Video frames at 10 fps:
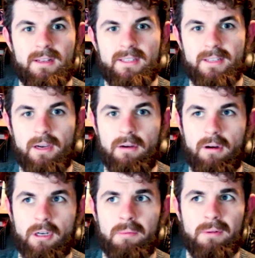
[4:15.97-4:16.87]
So a
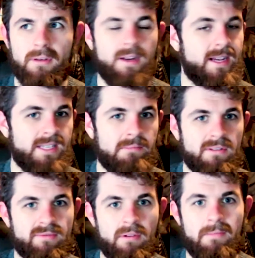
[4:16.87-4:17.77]
couple of good examples
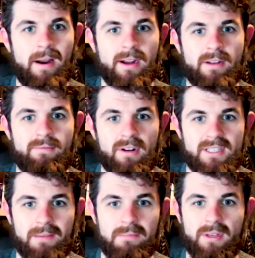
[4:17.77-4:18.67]
from America, for
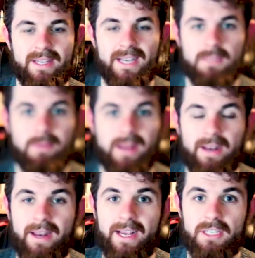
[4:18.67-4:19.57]
example, ESPN
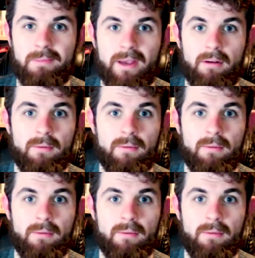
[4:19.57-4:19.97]
and HBO.